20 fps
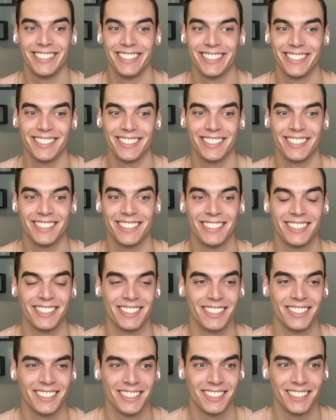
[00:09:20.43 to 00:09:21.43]

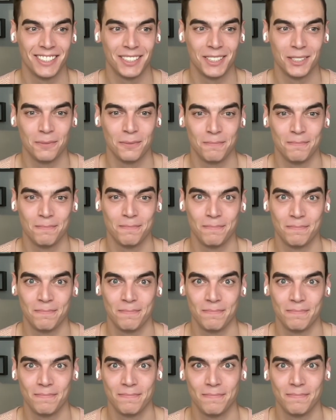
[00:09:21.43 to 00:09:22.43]

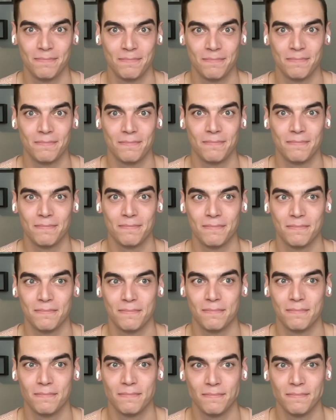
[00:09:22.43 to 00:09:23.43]

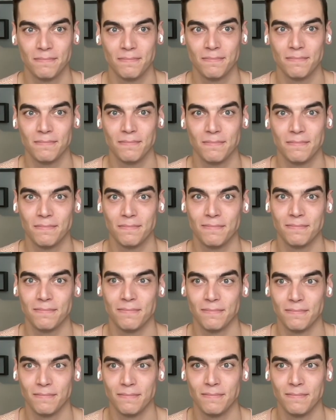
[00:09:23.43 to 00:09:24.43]

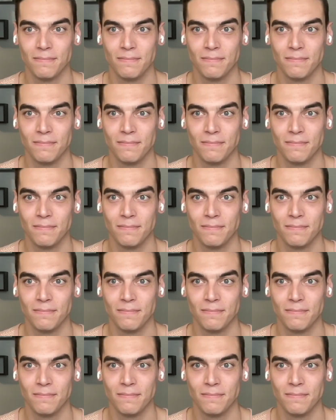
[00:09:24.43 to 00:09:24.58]
[no speech]